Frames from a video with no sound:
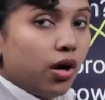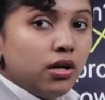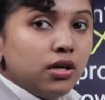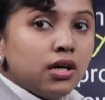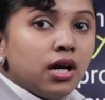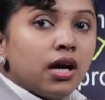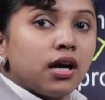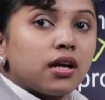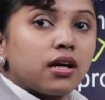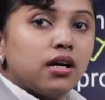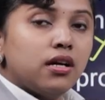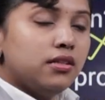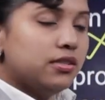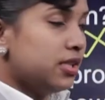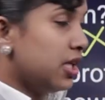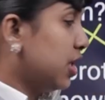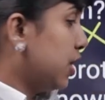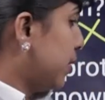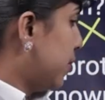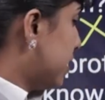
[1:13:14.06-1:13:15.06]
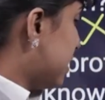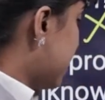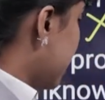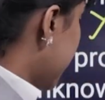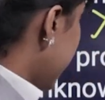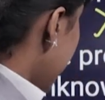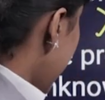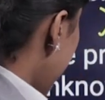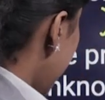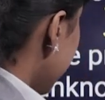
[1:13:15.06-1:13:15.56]
on
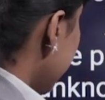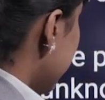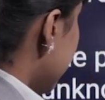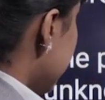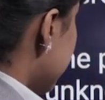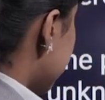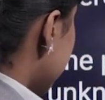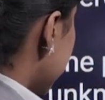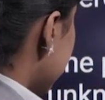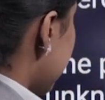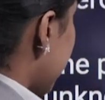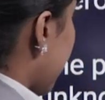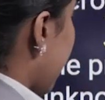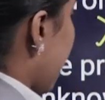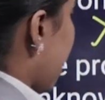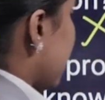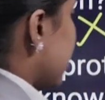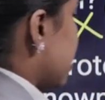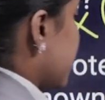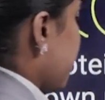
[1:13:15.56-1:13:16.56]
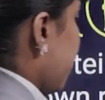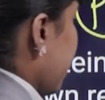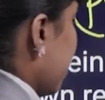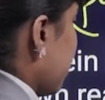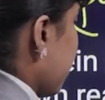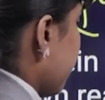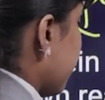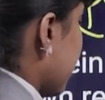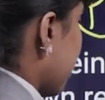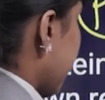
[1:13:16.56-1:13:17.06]
continuously. And see the last
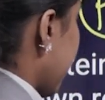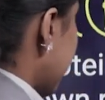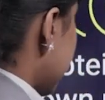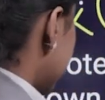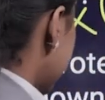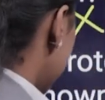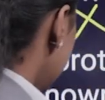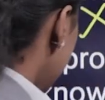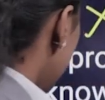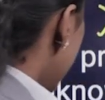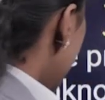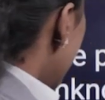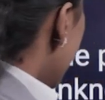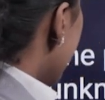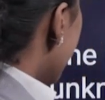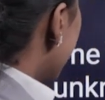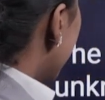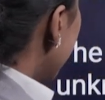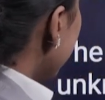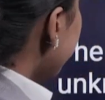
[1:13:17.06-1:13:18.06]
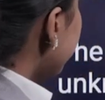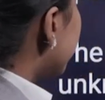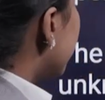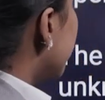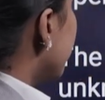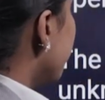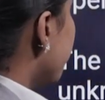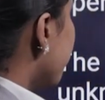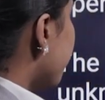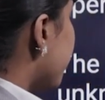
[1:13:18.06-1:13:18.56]
part of the question. If
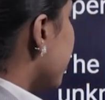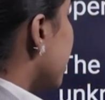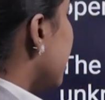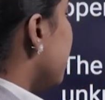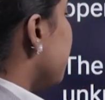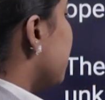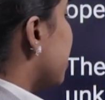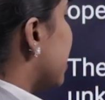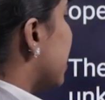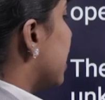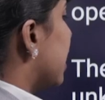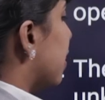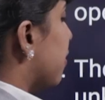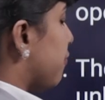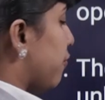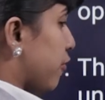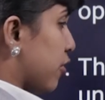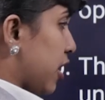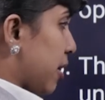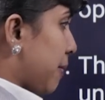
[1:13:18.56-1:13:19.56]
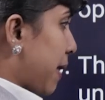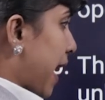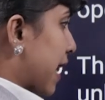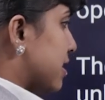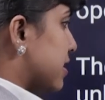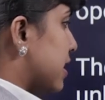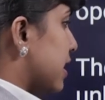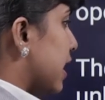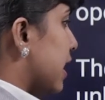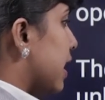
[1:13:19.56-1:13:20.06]
the nutrient medium for the
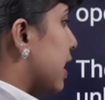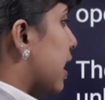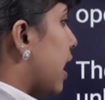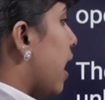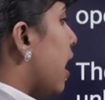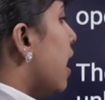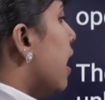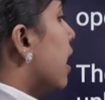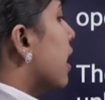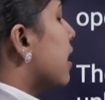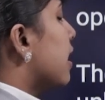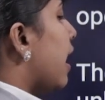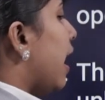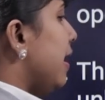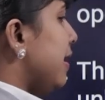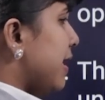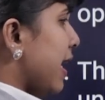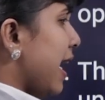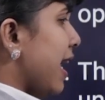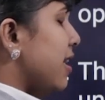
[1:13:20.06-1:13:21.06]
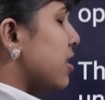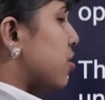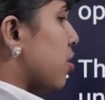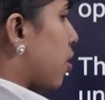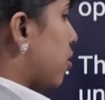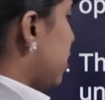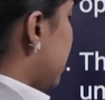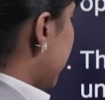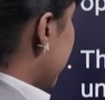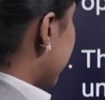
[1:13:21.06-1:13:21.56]
bacteria contains
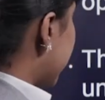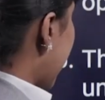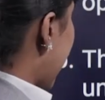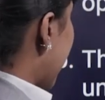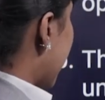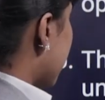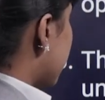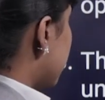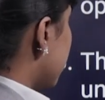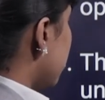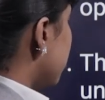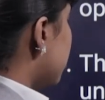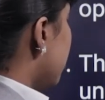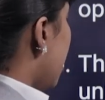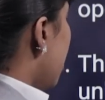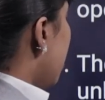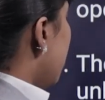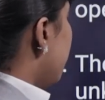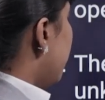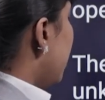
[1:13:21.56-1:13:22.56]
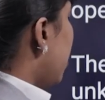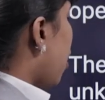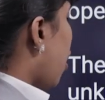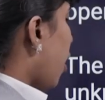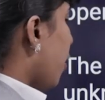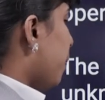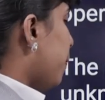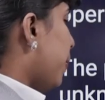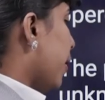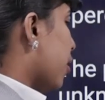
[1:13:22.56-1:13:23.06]
only galactose, will
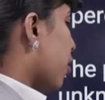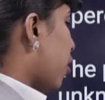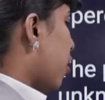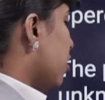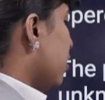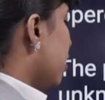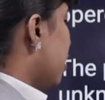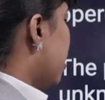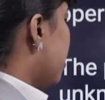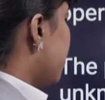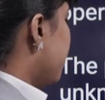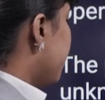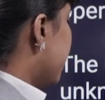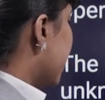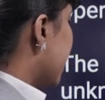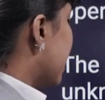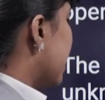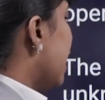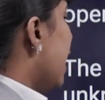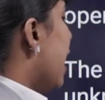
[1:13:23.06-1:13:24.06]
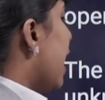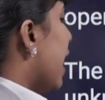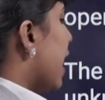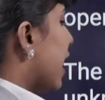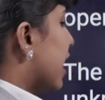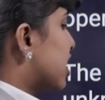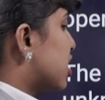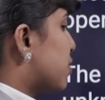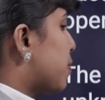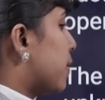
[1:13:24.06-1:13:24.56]
operon be
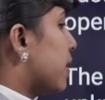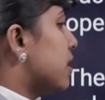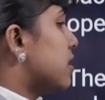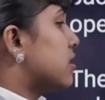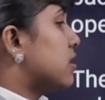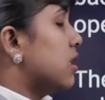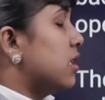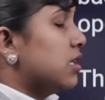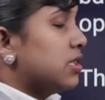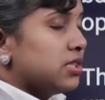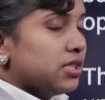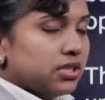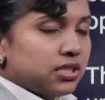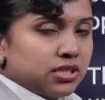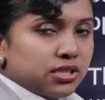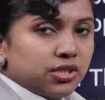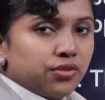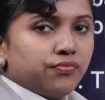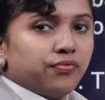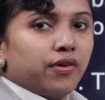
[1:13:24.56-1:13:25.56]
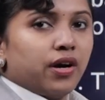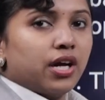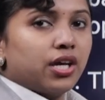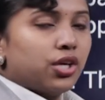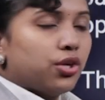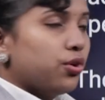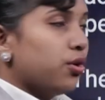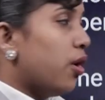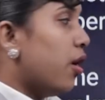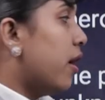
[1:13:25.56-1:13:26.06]
expressed? Justify
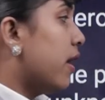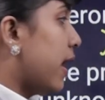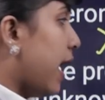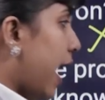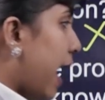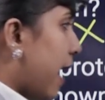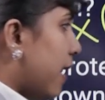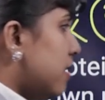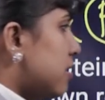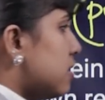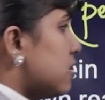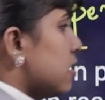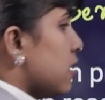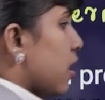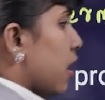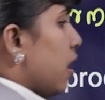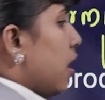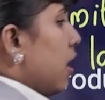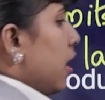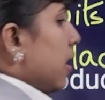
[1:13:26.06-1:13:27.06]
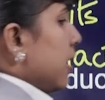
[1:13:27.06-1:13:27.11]
your answer.